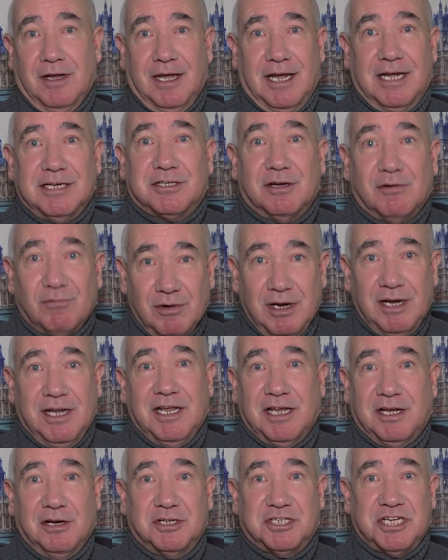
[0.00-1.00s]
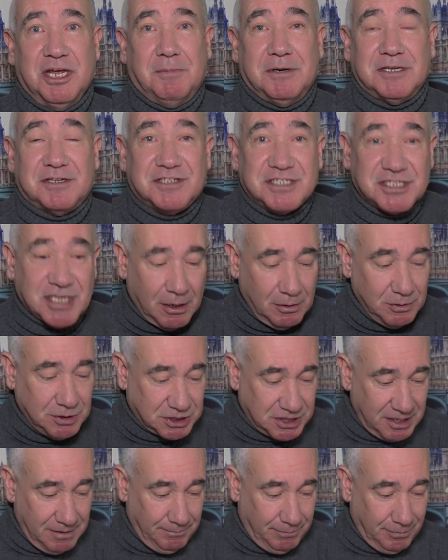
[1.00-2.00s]
It's a really good tip. It's so
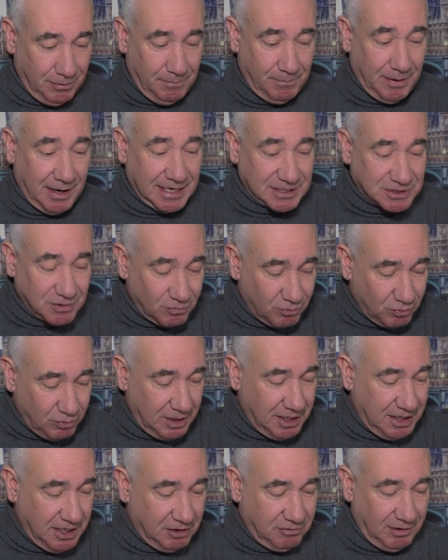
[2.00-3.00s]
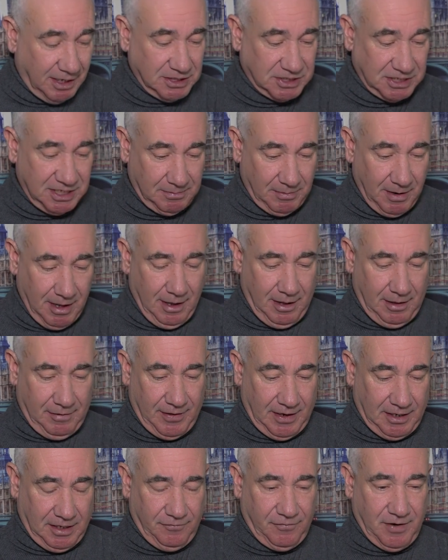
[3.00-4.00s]
simple, but that's a really great tip.
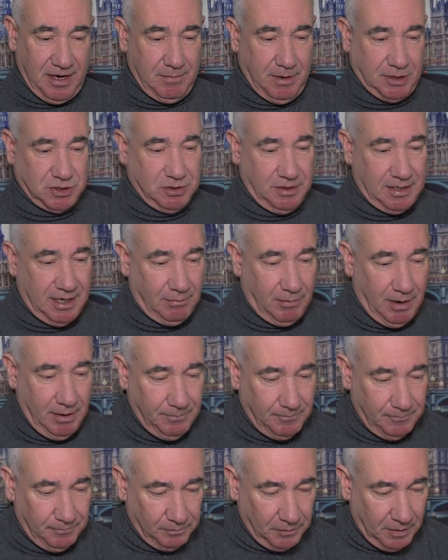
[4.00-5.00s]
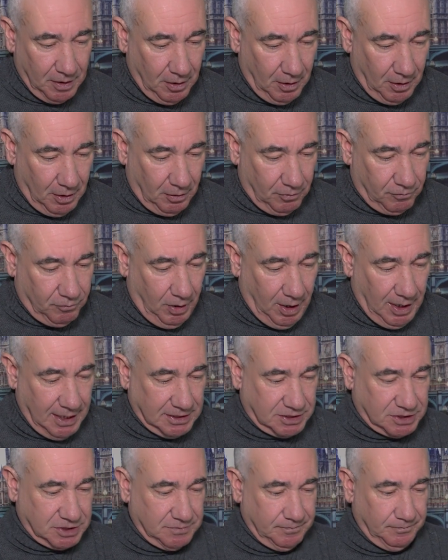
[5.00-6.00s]
Thank you very much on that one.
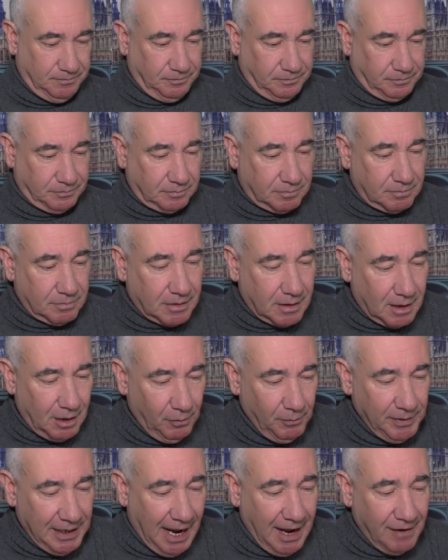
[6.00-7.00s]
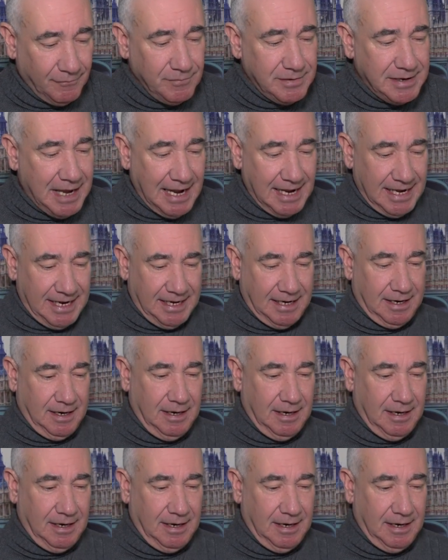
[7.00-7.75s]
Right, we have Nelly.